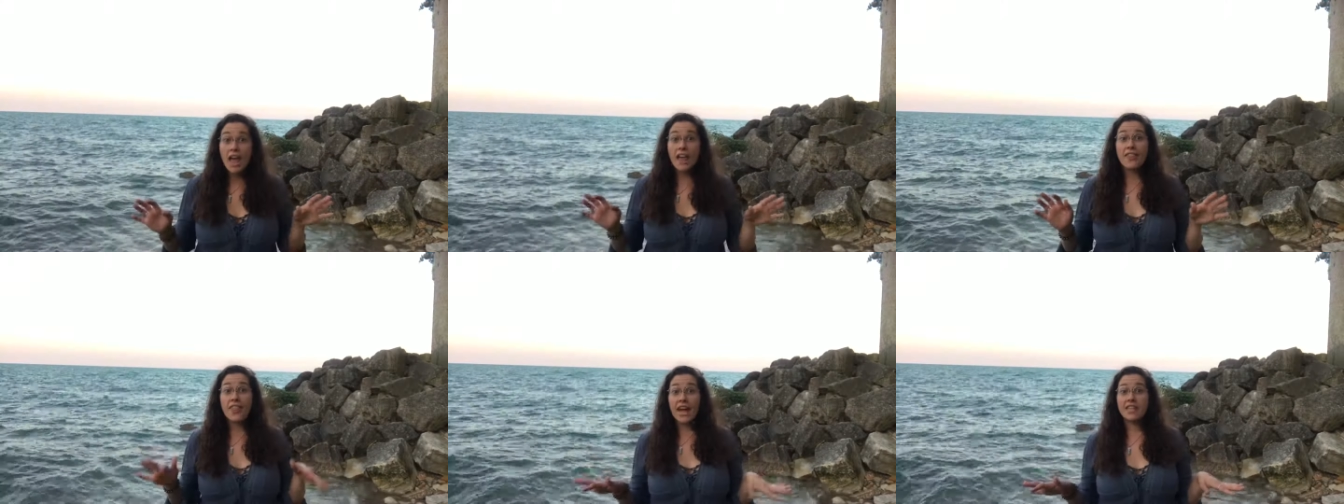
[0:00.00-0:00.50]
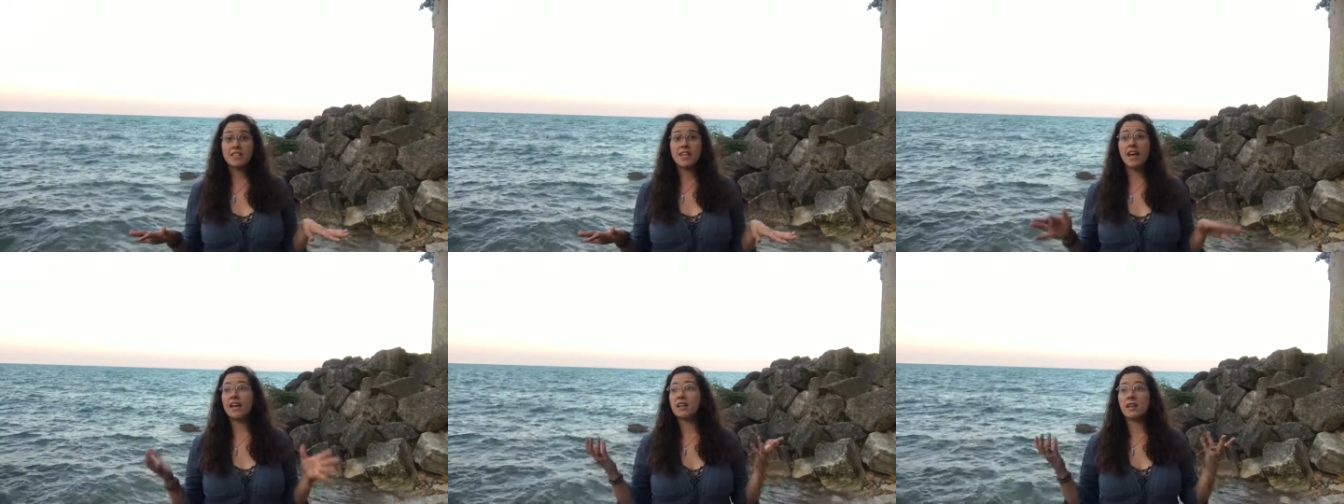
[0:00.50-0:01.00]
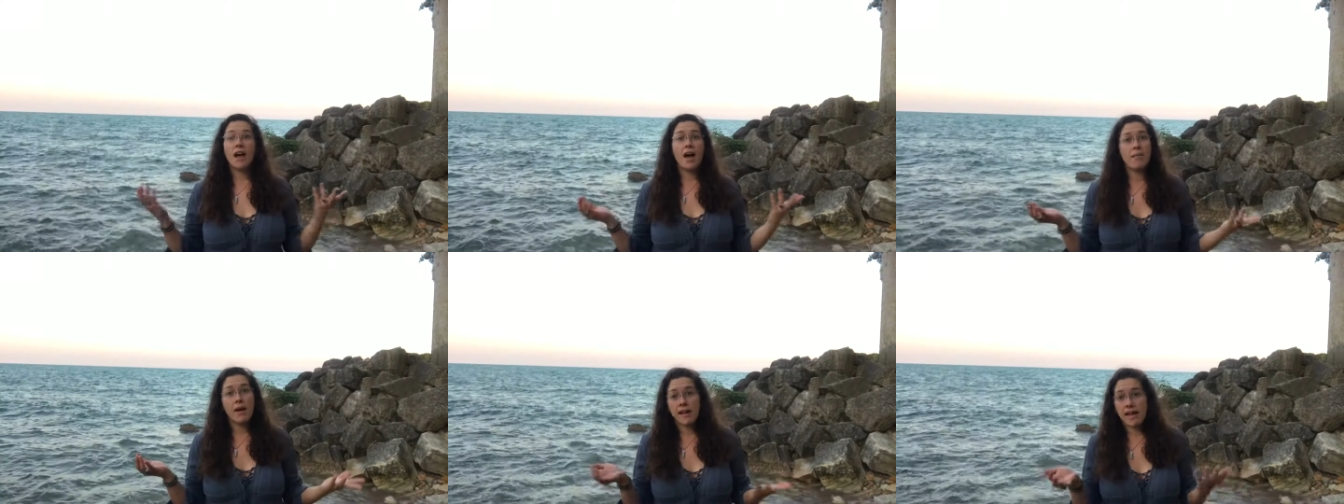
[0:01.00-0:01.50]
and that's like
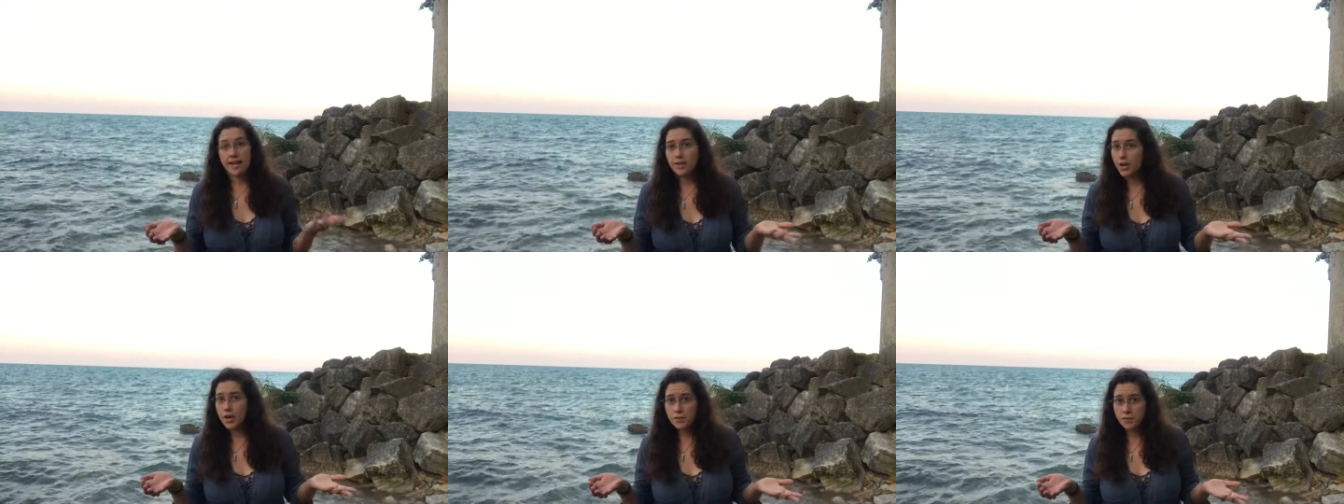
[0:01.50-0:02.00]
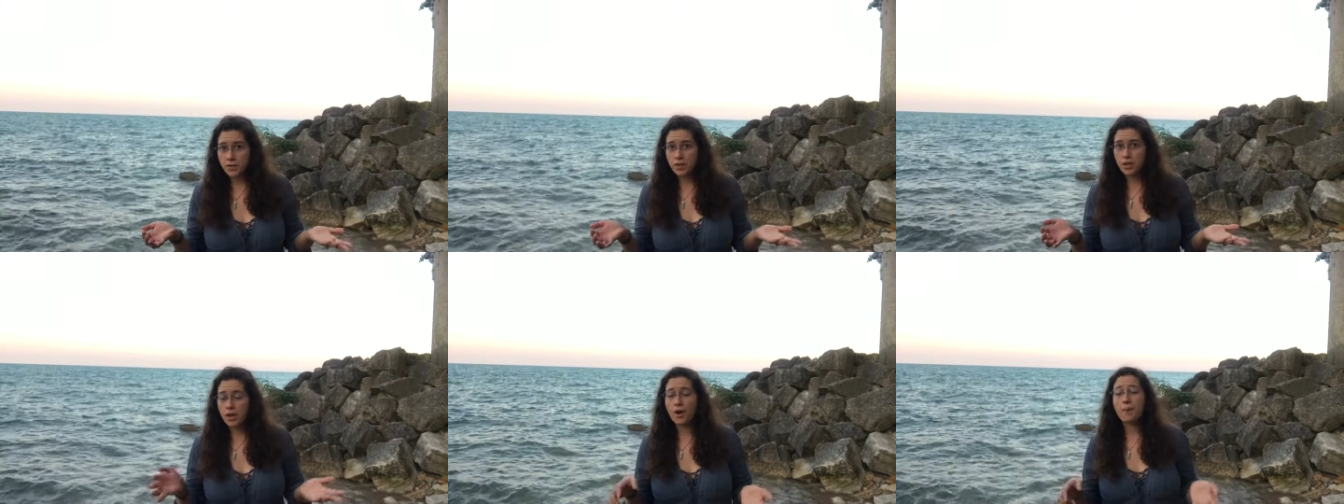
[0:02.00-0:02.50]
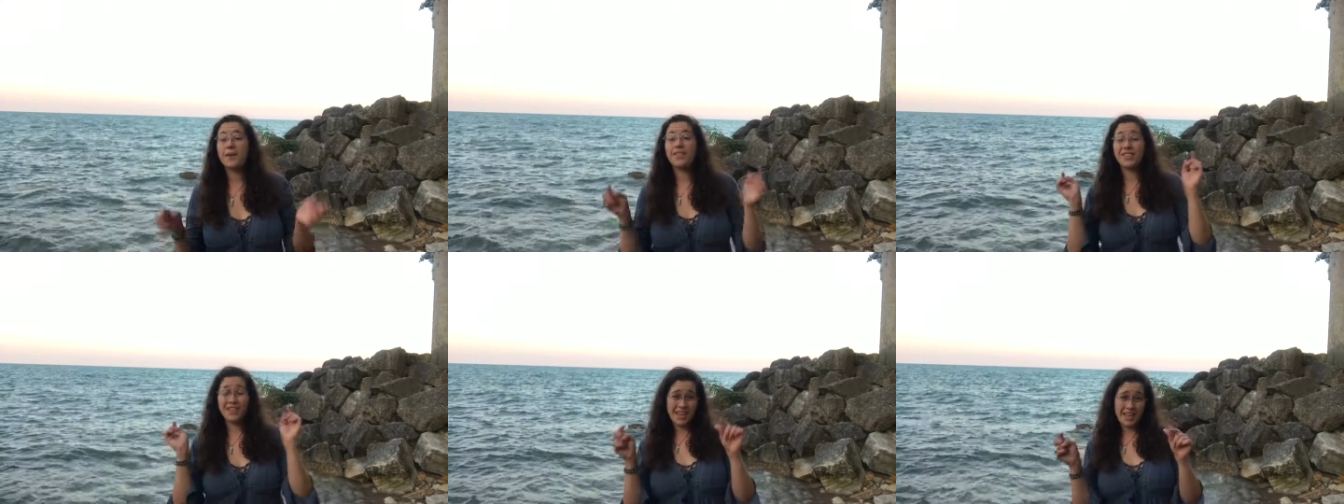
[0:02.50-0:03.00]
not my kind of grapefruit, you know, but
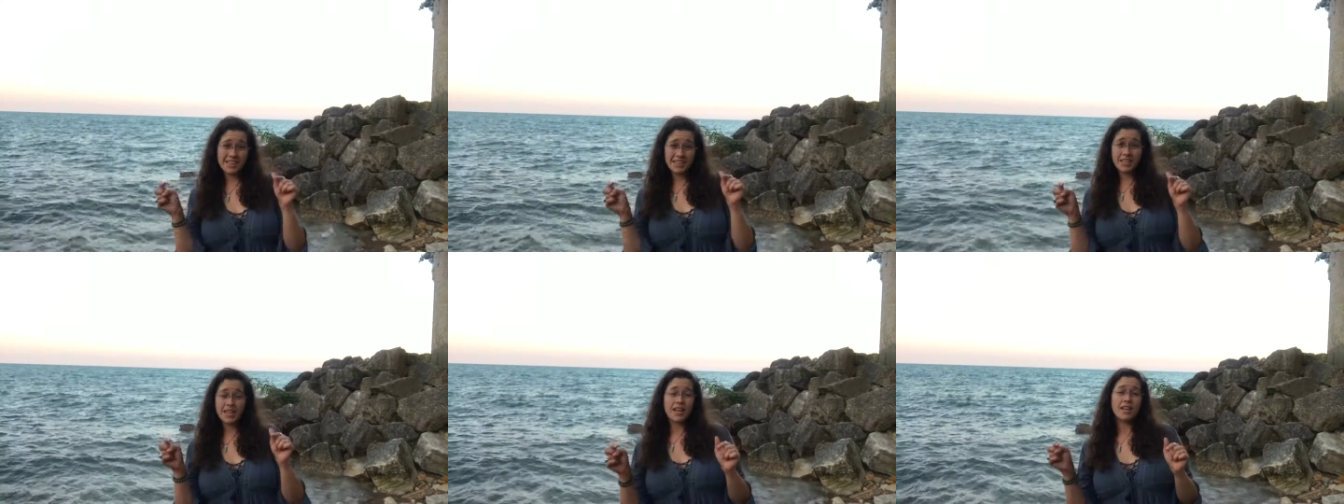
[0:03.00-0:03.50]
this,